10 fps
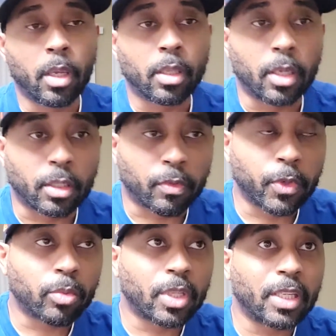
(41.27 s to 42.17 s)
There's a
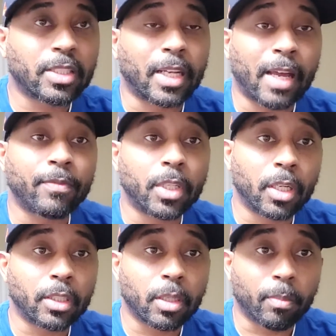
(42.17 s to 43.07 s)
few things that I've
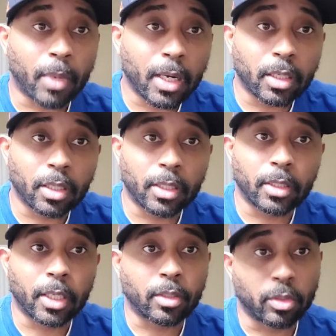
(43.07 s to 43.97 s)
done to my gun
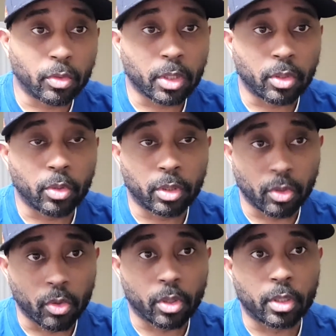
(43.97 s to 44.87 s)
that you can do to
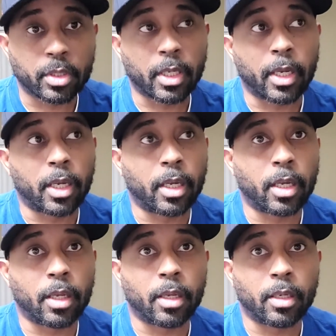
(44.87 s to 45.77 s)
yours,
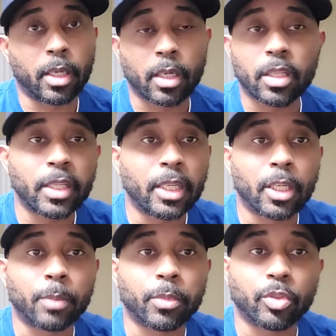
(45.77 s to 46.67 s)
and it'll clean
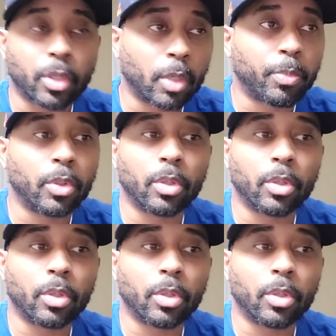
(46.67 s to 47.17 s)
up the trigger pull.